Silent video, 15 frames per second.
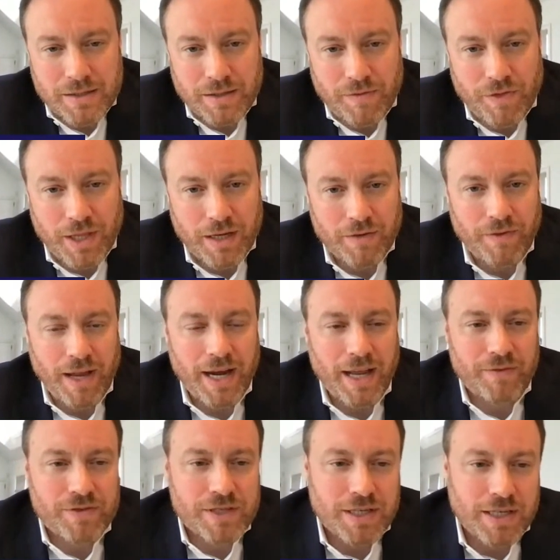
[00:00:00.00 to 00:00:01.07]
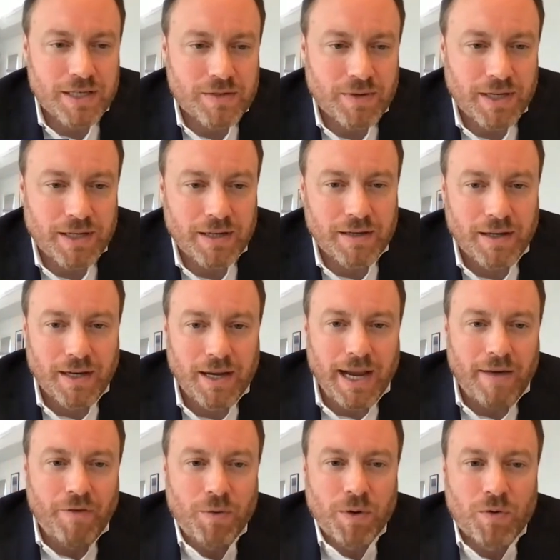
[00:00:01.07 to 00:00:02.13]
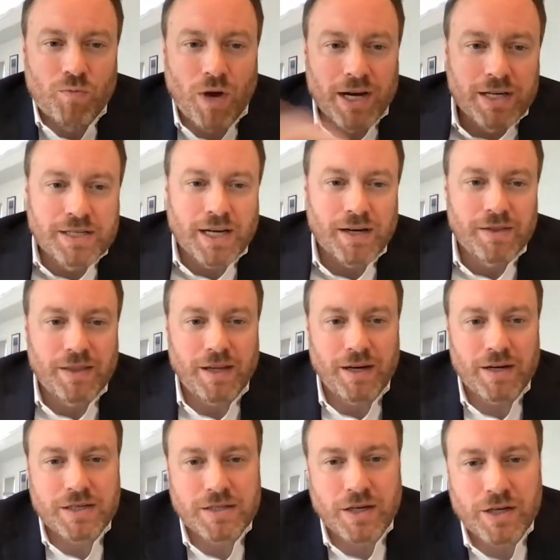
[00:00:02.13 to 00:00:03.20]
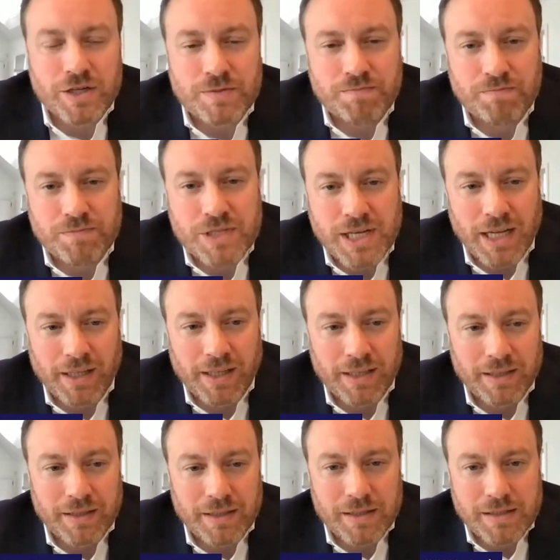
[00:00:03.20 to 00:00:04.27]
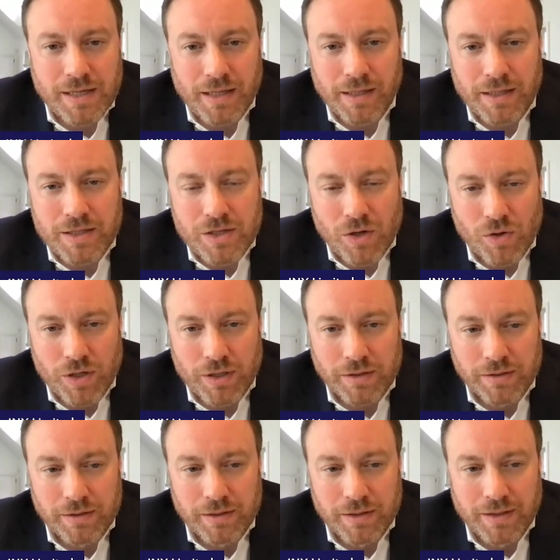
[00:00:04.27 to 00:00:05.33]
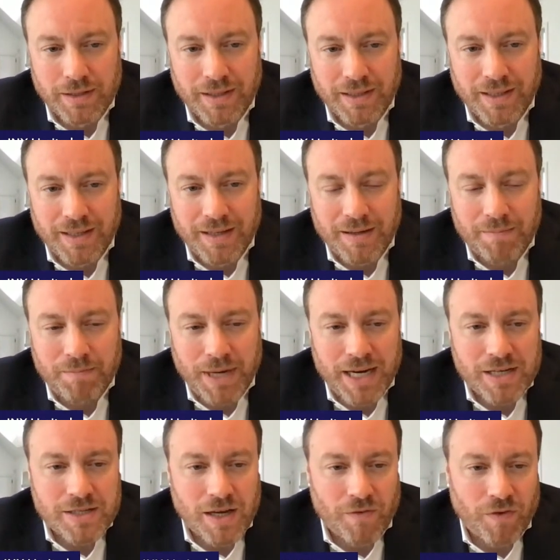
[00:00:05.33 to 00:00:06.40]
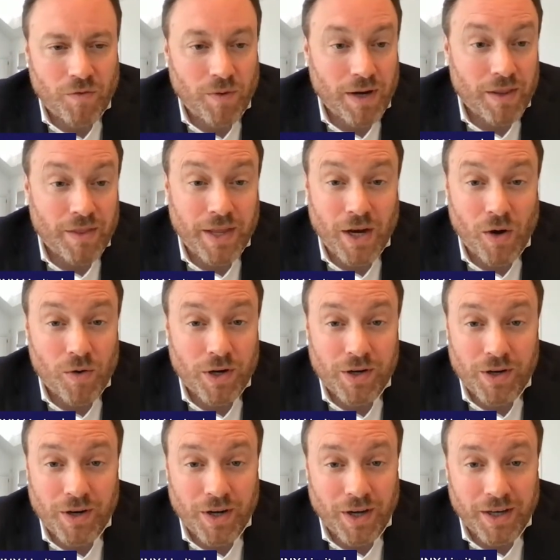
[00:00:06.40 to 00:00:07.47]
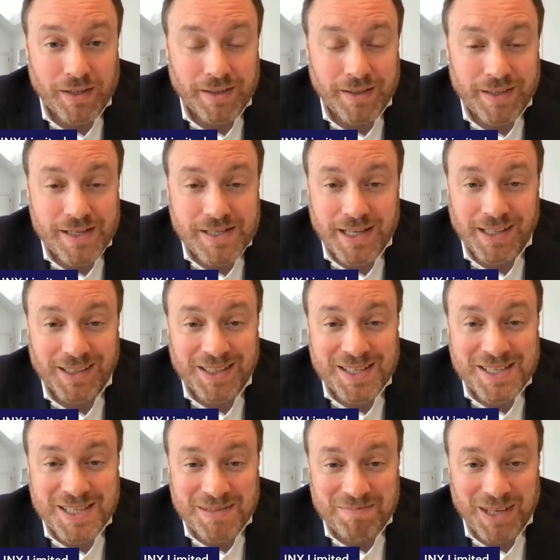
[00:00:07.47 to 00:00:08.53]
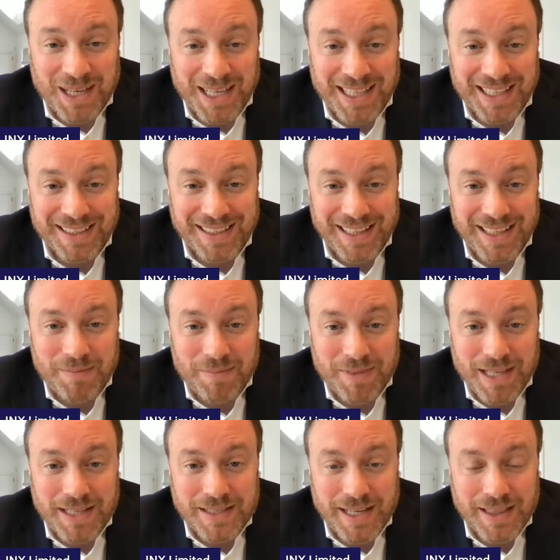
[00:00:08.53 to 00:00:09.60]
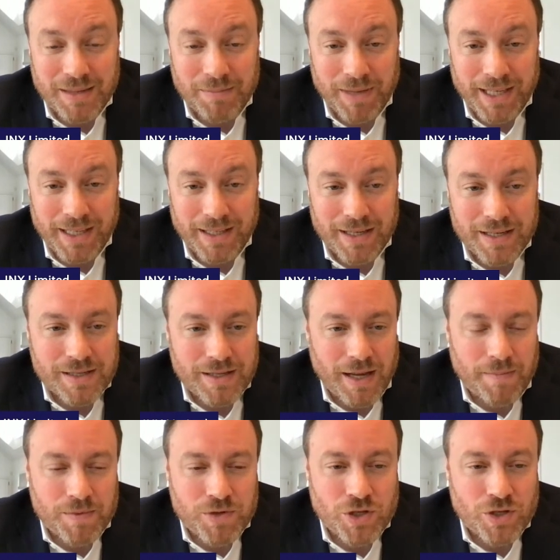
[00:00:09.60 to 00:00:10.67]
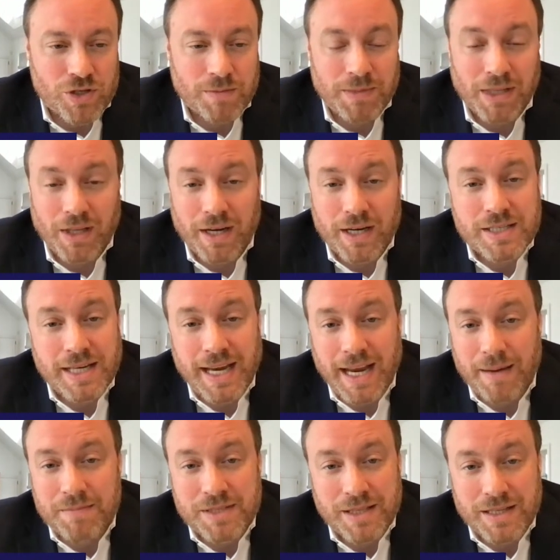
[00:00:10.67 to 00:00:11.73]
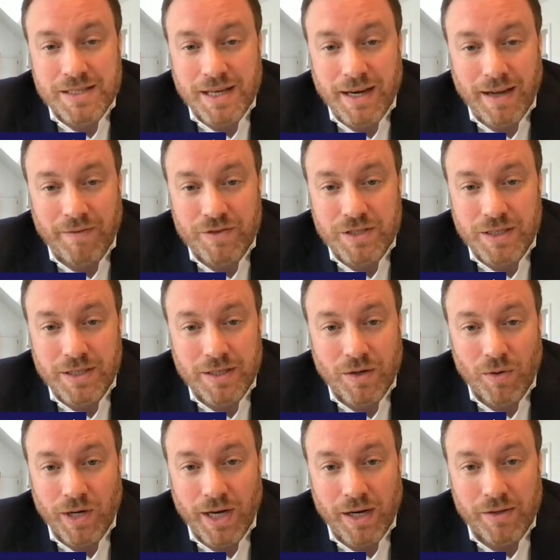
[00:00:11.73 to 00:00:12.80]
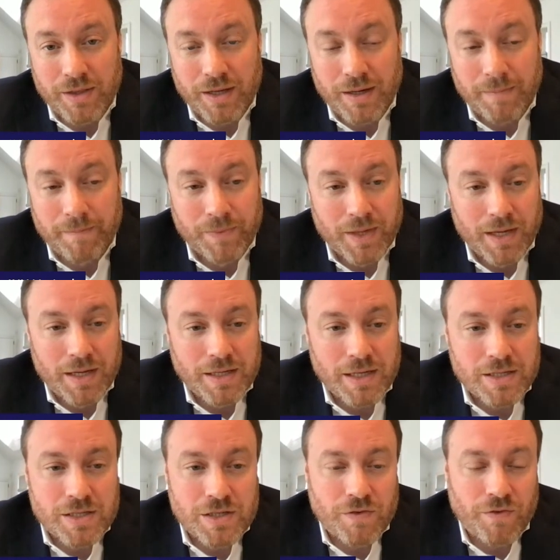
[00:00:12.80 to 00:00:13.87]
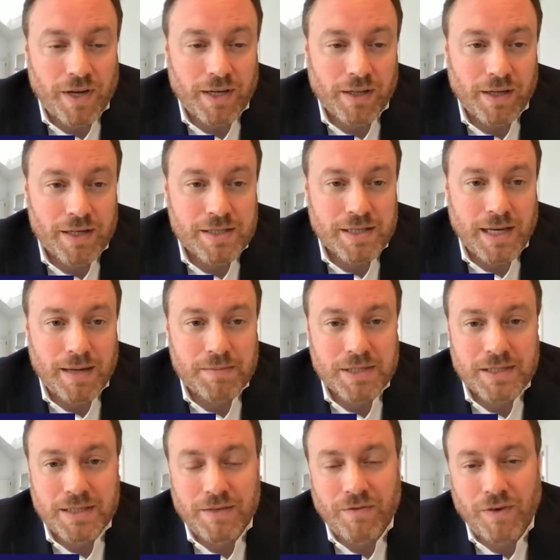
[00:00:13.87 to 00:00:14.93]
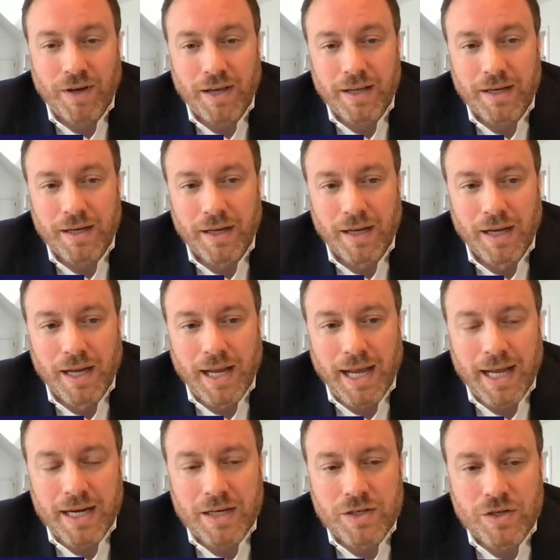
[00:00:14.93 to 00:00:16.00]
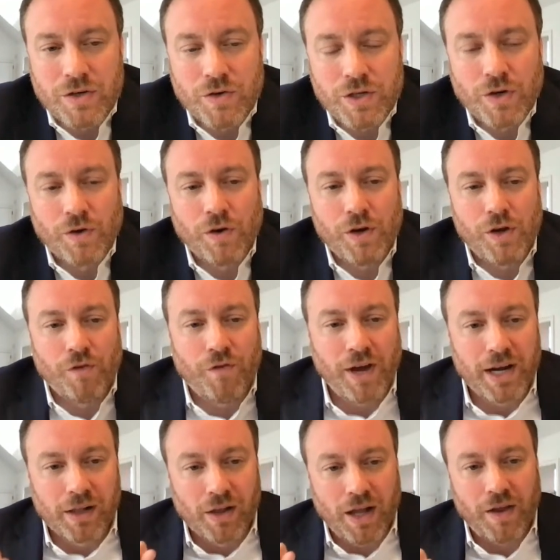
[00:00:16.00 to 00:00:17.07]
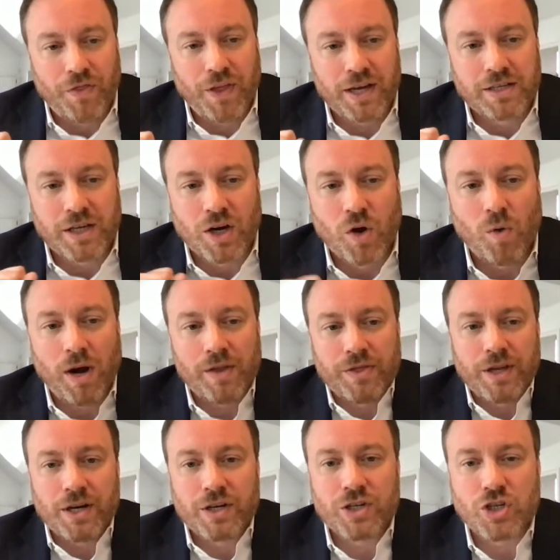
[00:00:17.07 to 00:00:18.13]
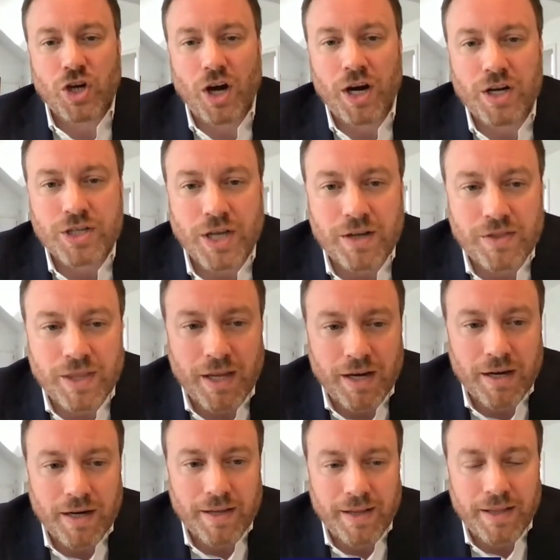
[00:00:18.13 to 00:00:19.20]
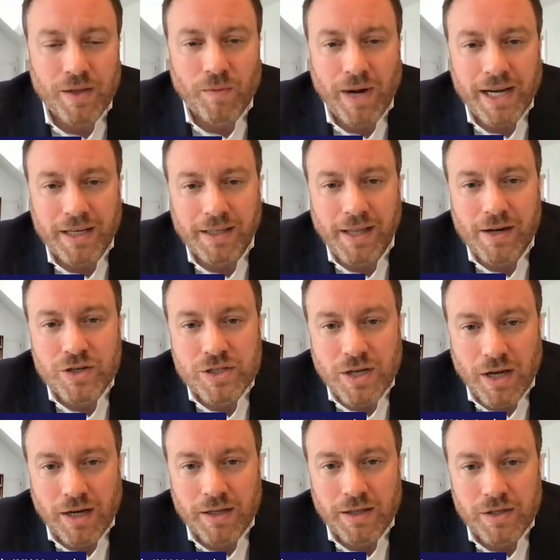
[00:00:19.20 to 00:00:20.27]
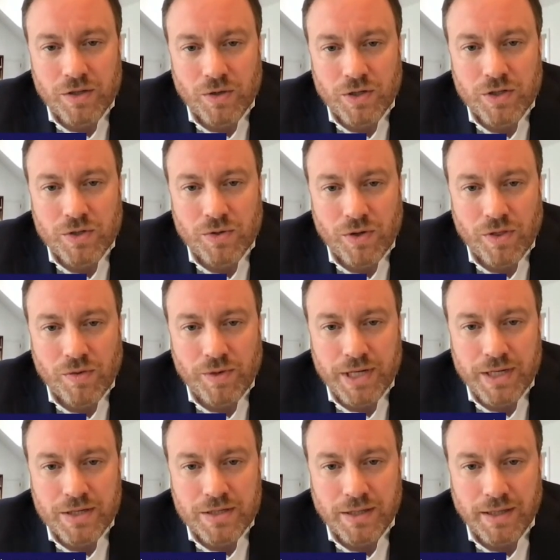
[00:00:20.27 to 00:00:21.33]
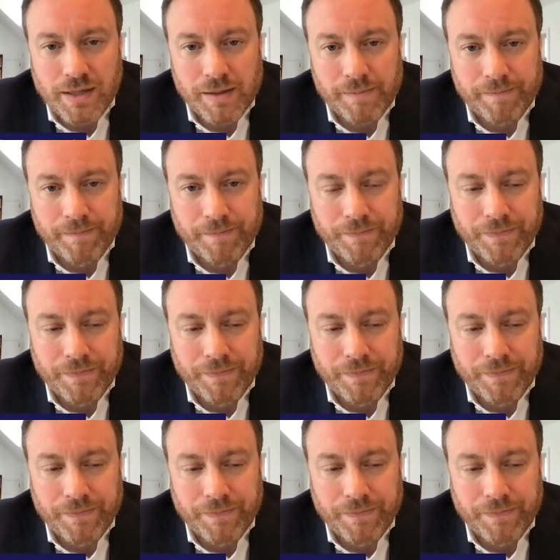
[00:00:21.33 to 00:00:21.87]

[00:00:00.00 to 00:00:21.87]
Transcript: So you think of NFTs, right? Everyone runs out there, starts selling a token based off of whether they own it or not, and they sell it to somebody, and then they take the money. I'm sure there's going to be a lot of scams in this NFT going out there, just as you find a lot of scams in DeFi, and you'll find a lot of things that go out there and charge out there, and then the regulators knock on the door 2 or 3 years later.